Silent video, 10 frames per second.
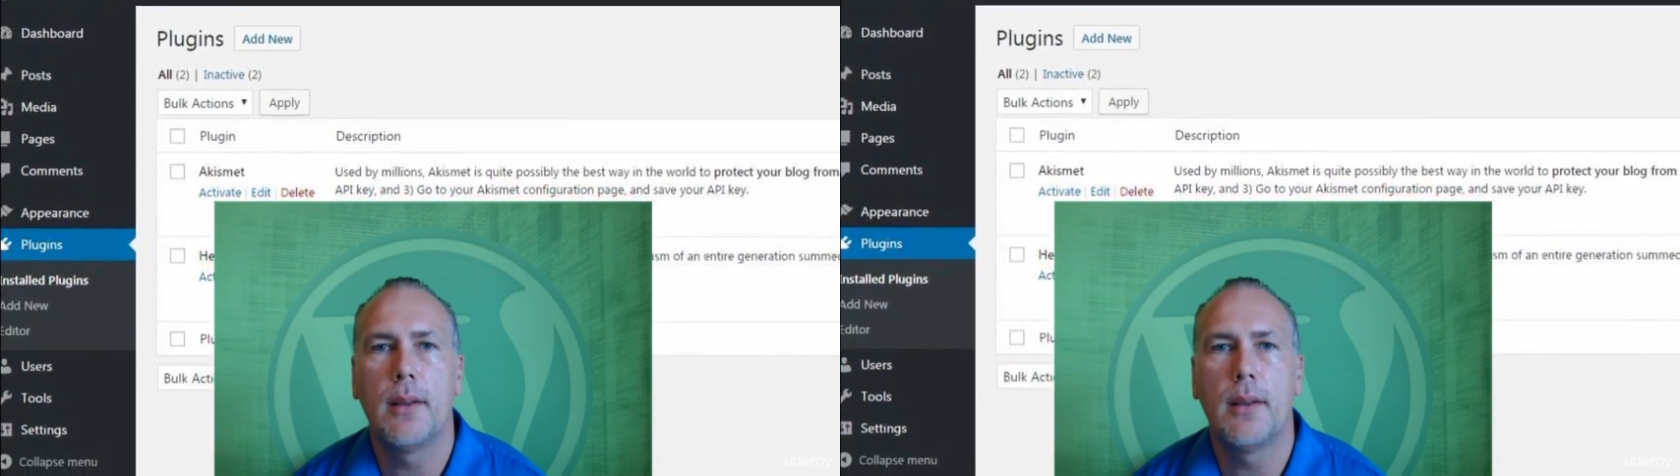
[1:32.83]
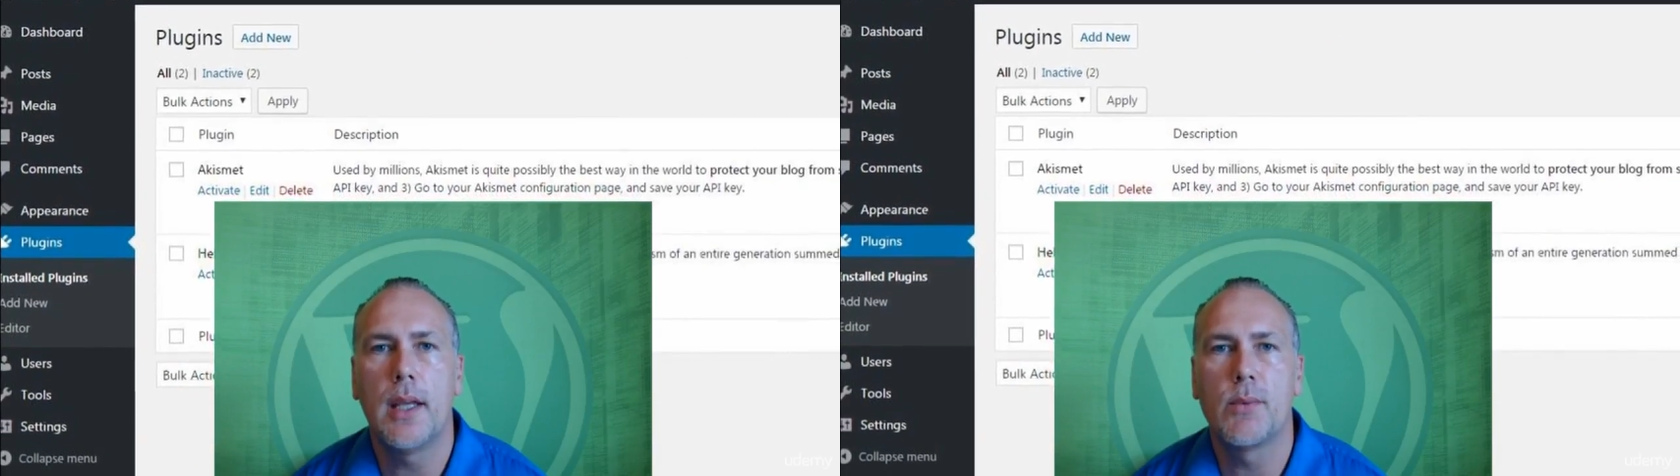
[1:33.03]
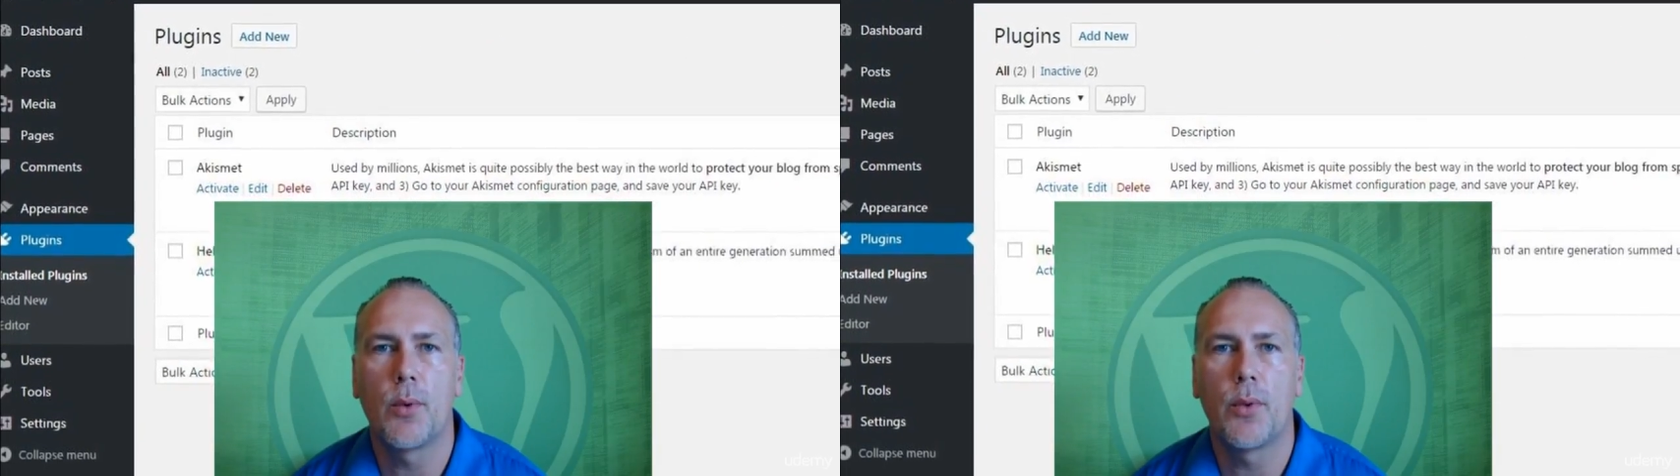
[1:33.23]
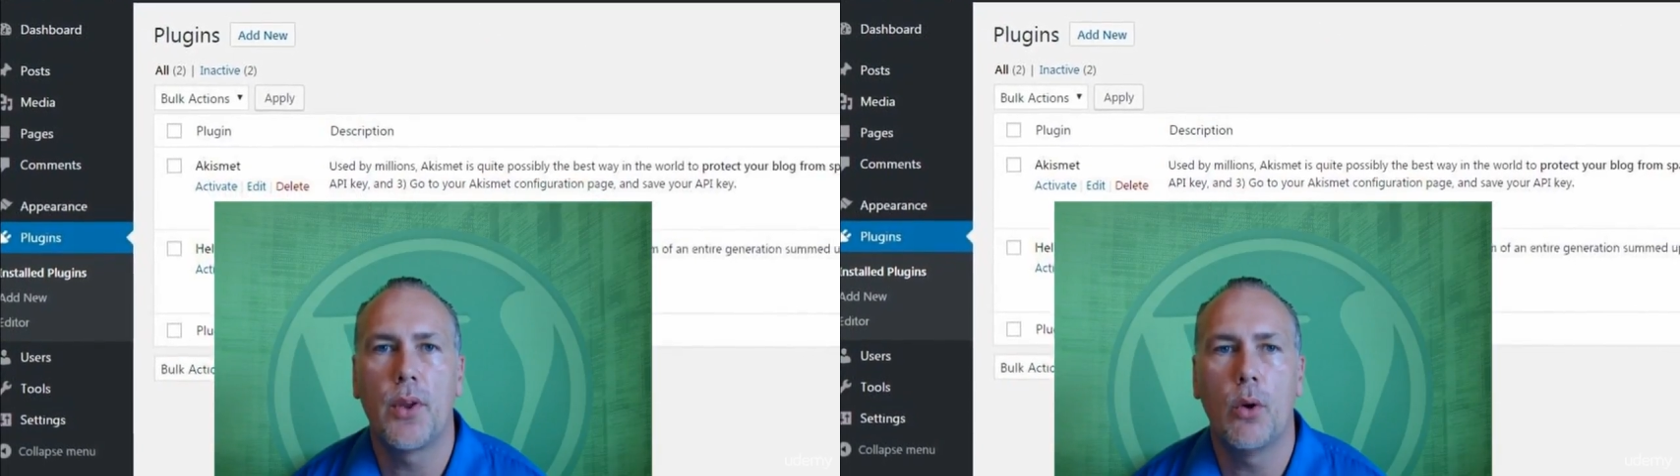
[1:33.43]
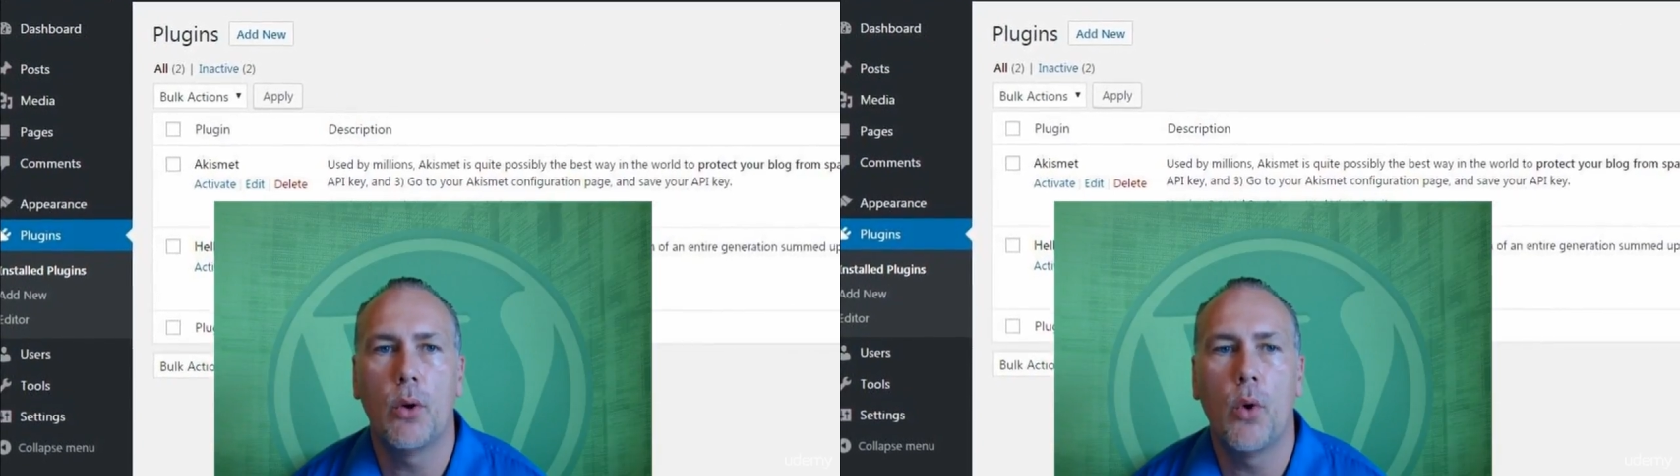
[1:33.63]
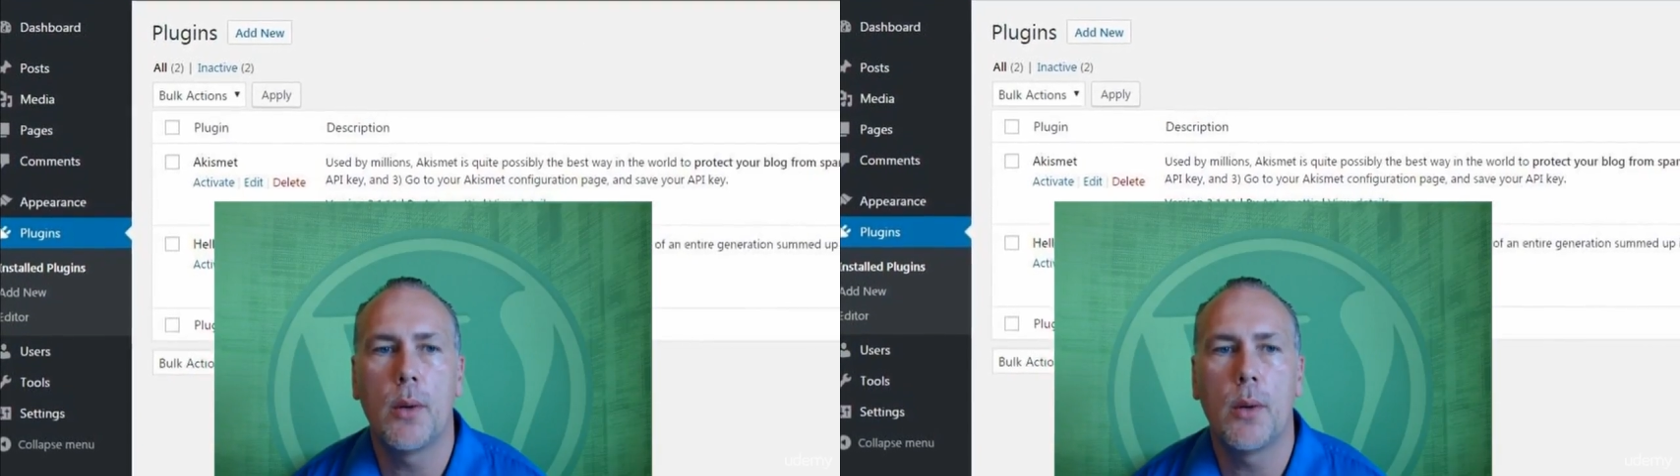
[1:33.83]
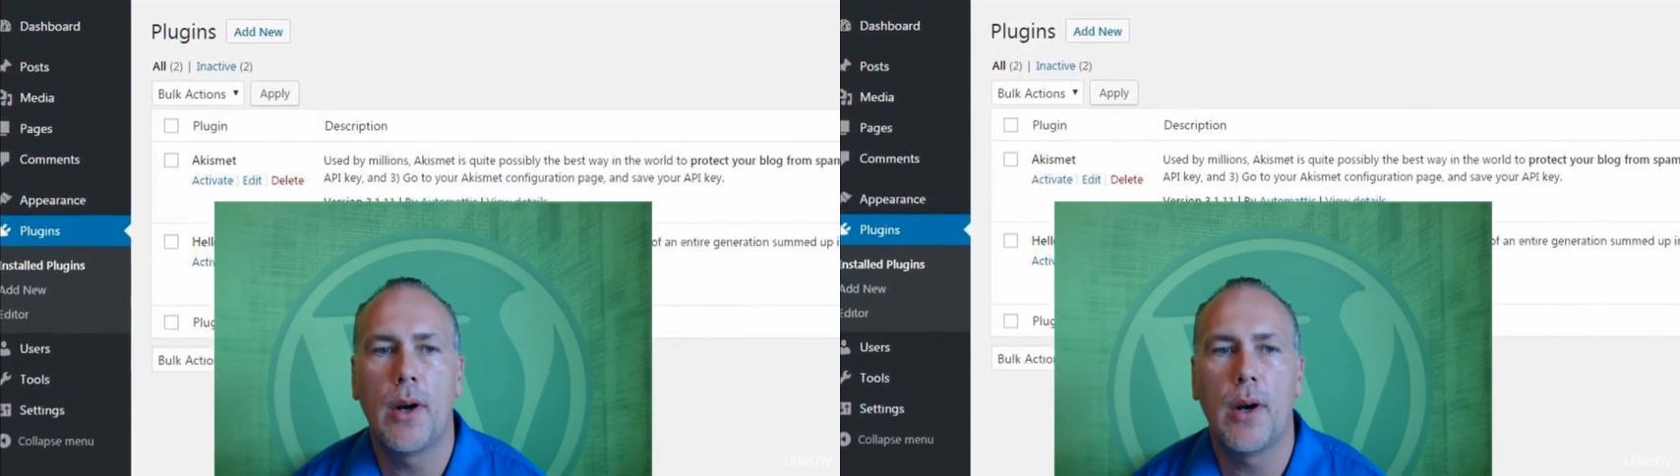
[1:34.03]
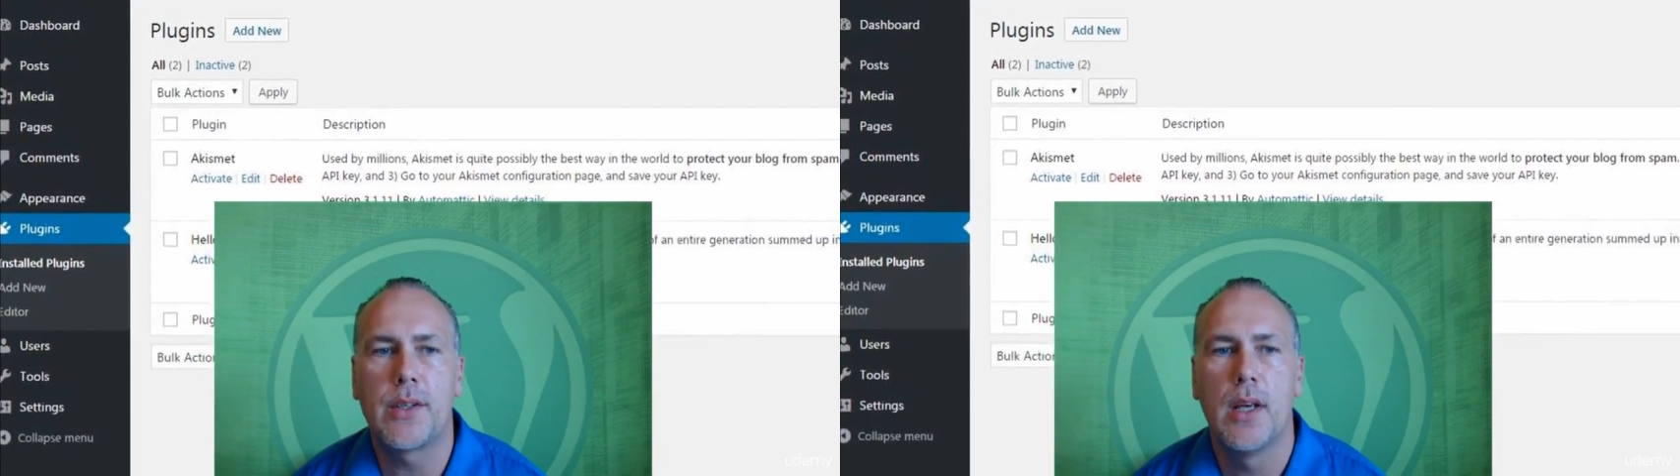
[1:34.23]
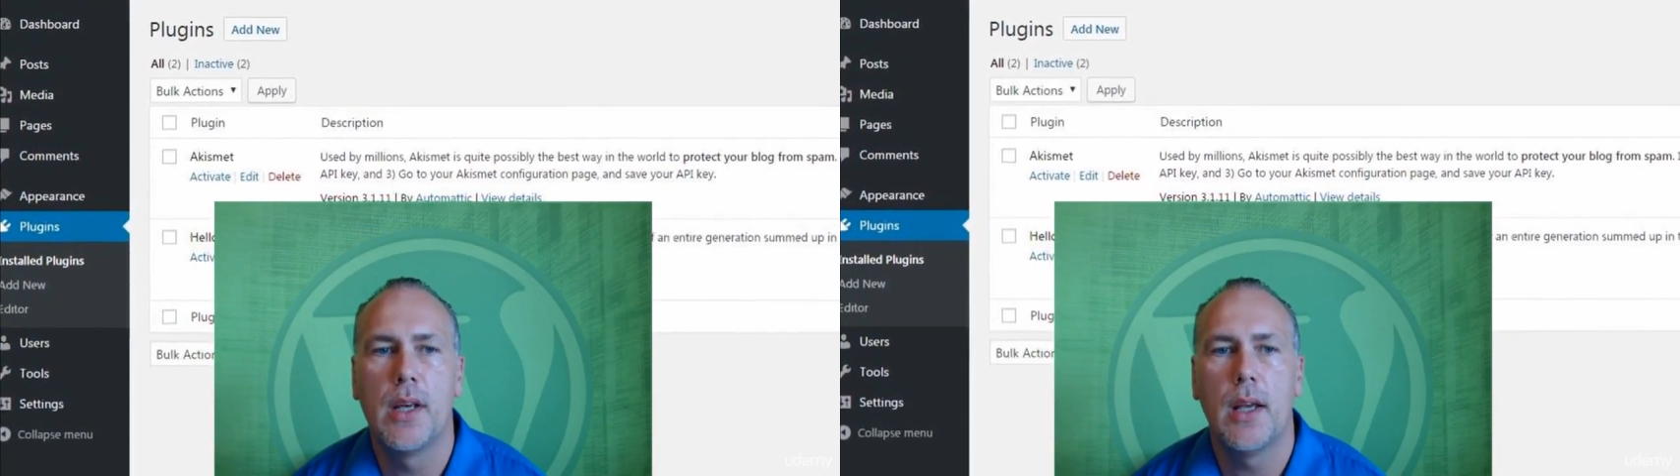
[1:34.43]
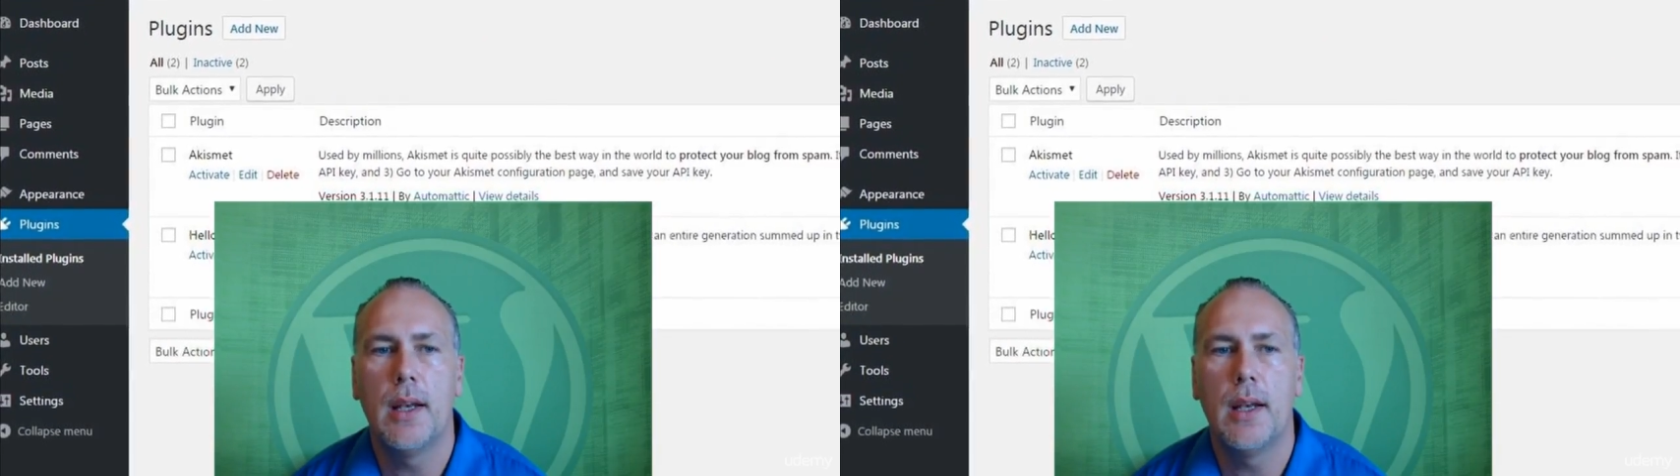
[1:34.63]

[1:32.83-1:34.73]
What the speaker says: themes within WordPress,